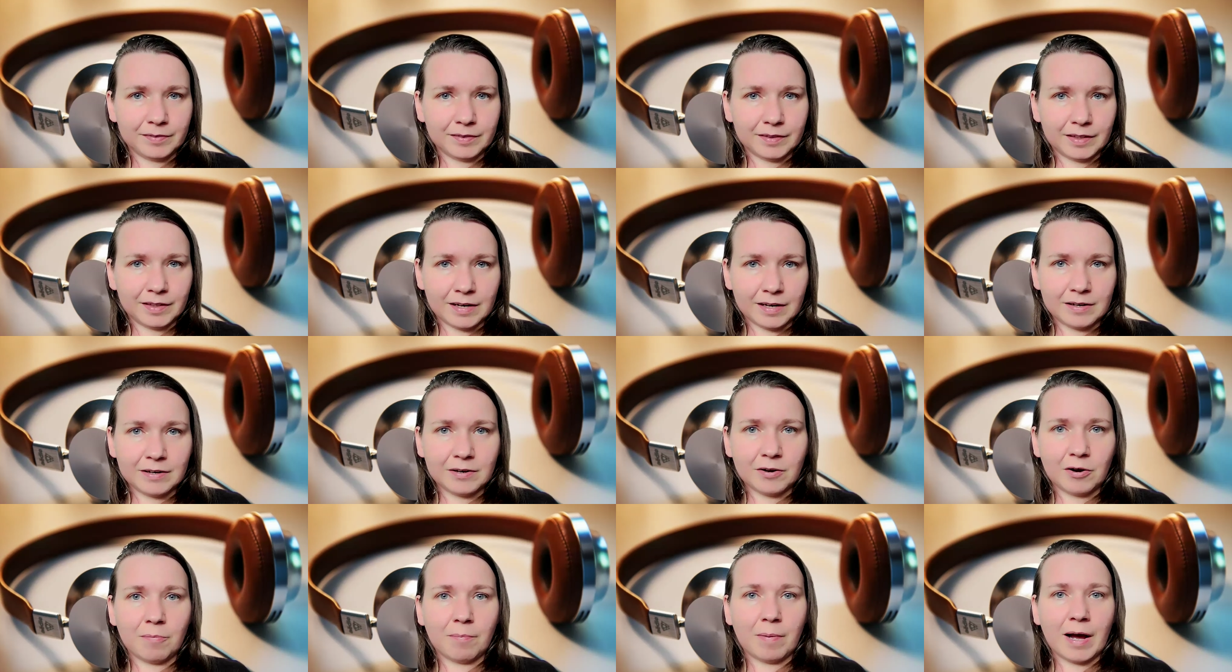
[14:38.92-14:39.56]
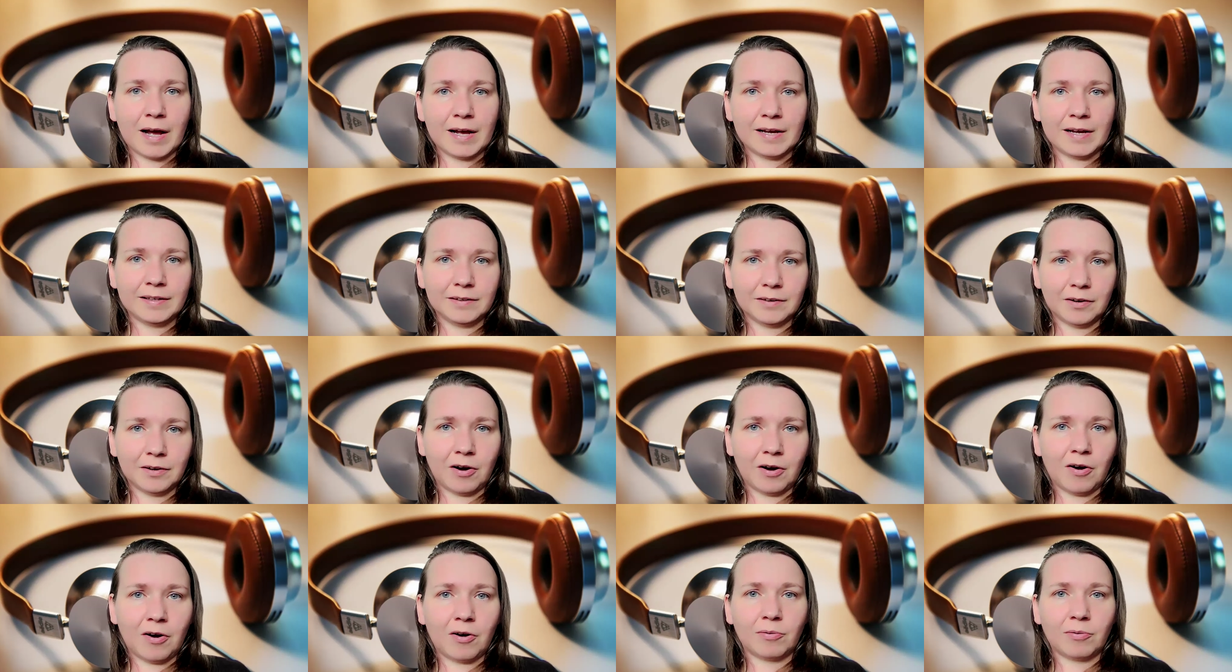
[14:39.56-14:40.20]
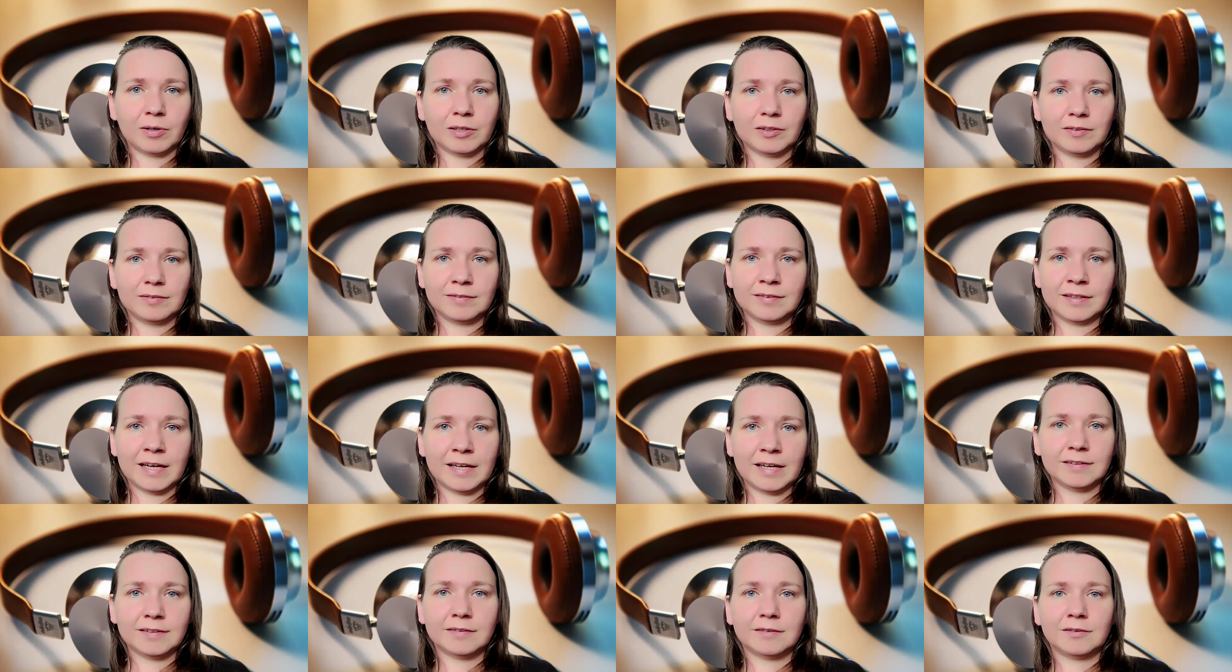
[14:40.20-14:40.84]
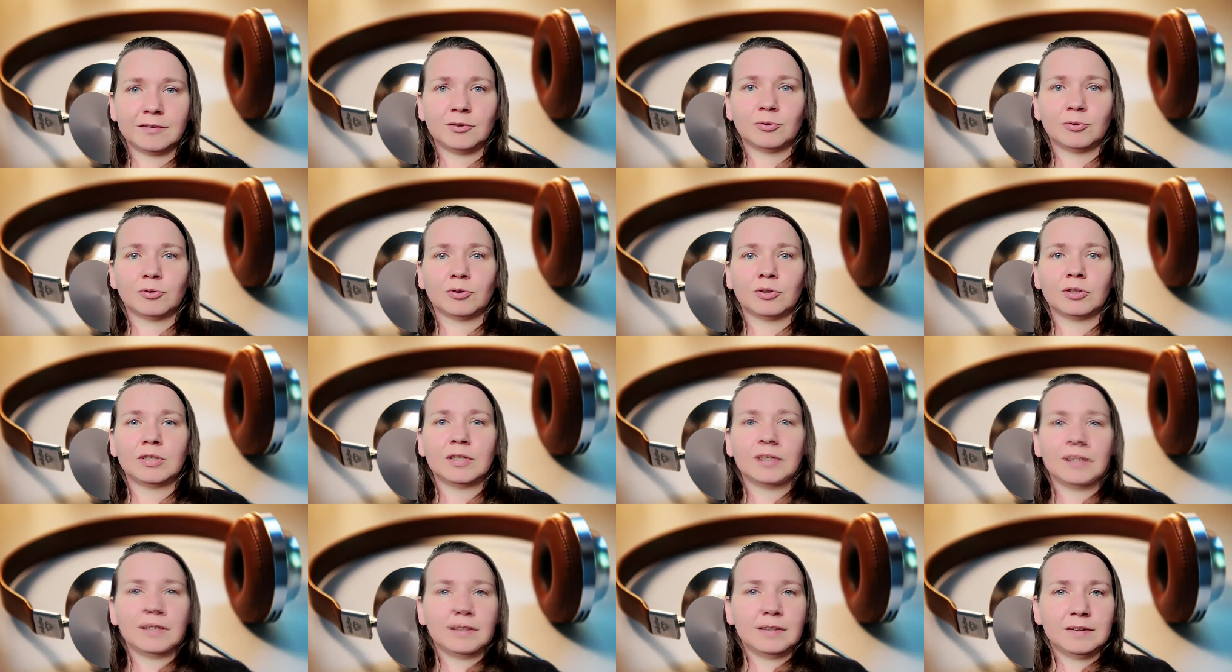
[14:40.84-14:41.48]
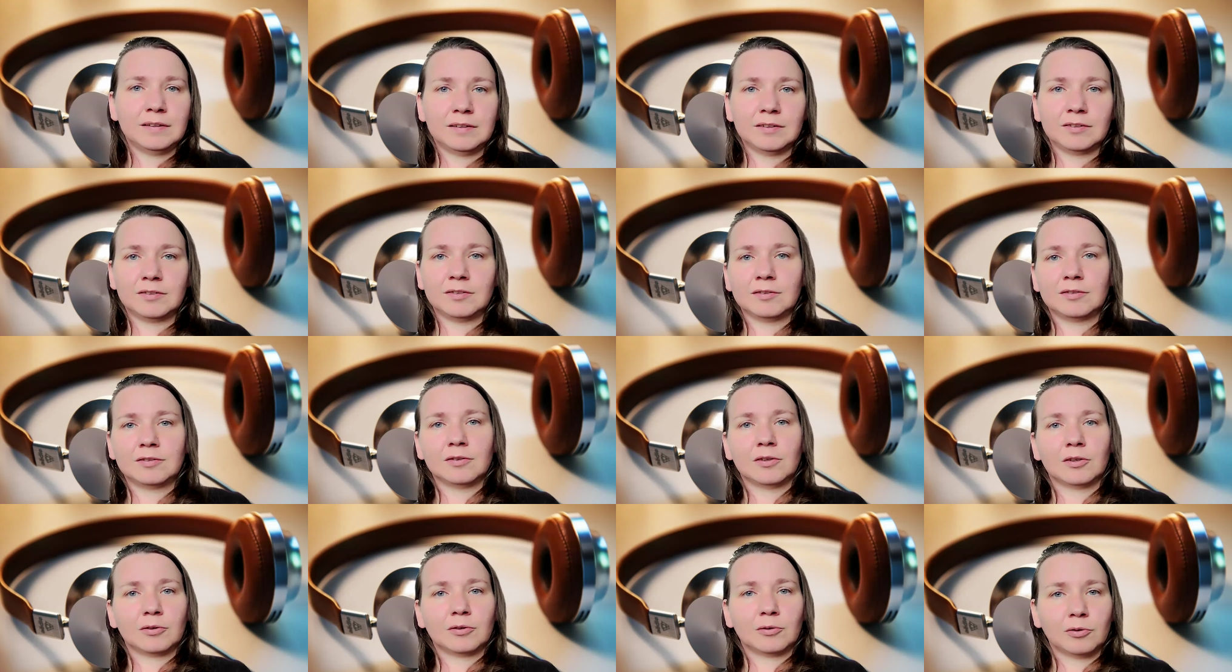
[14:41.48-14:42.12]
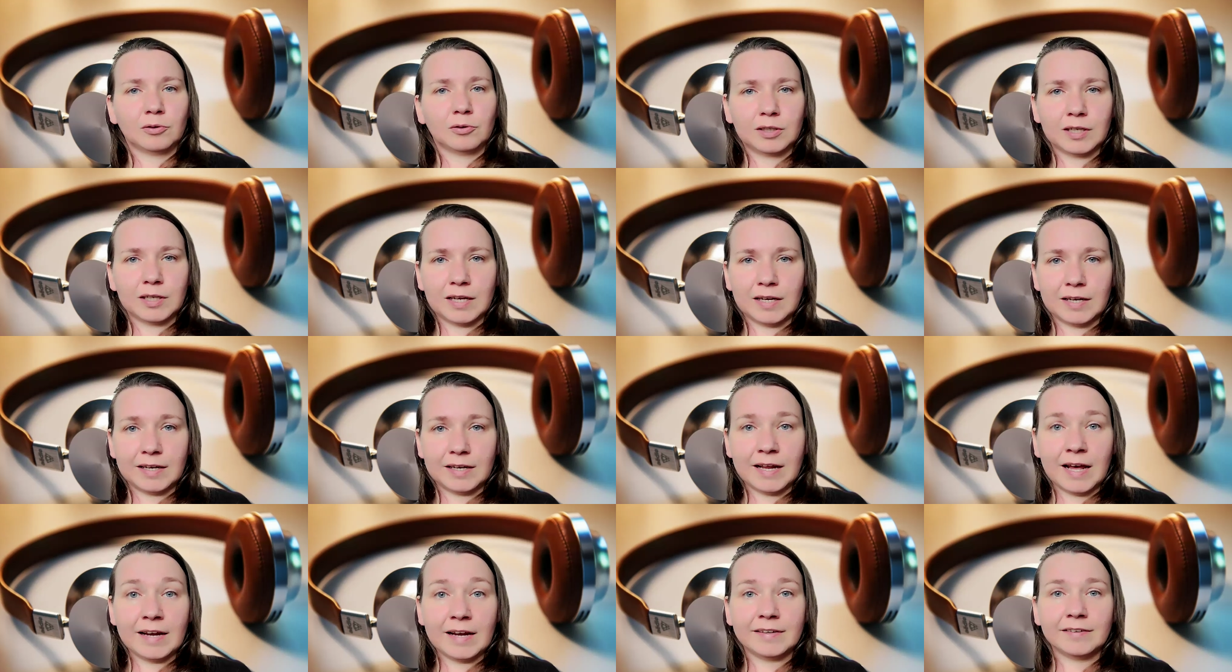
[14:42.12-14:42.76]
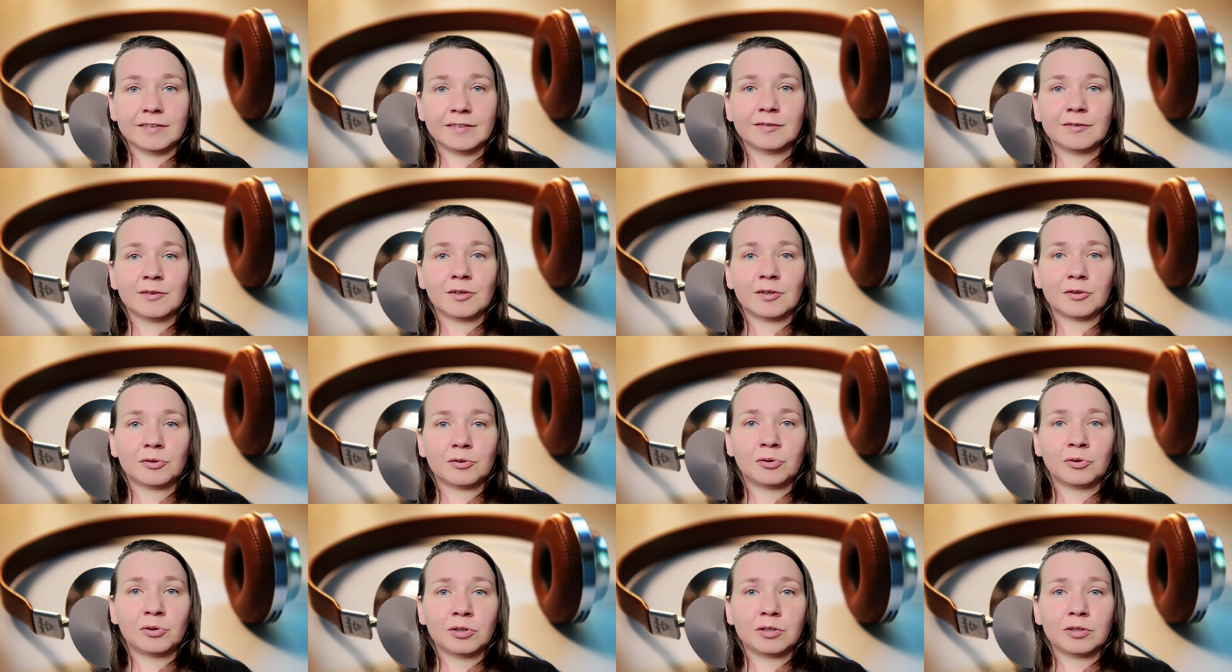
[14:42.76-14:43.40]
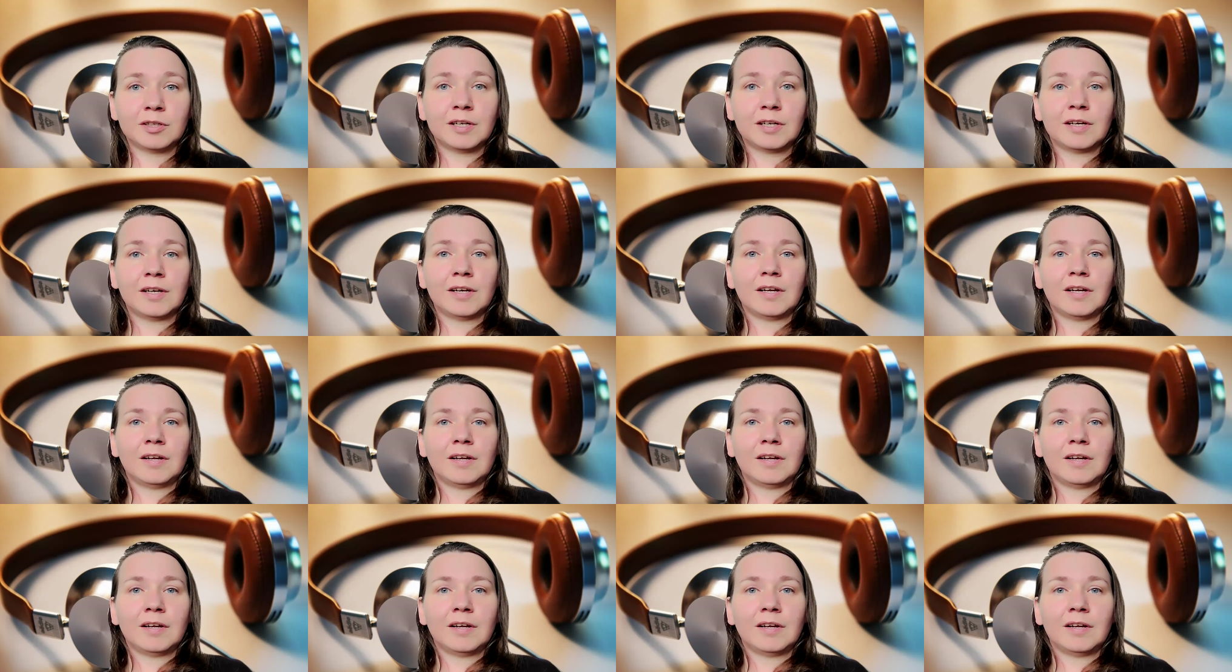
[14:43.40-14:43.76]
then your mind always tells you this is not good and that is not good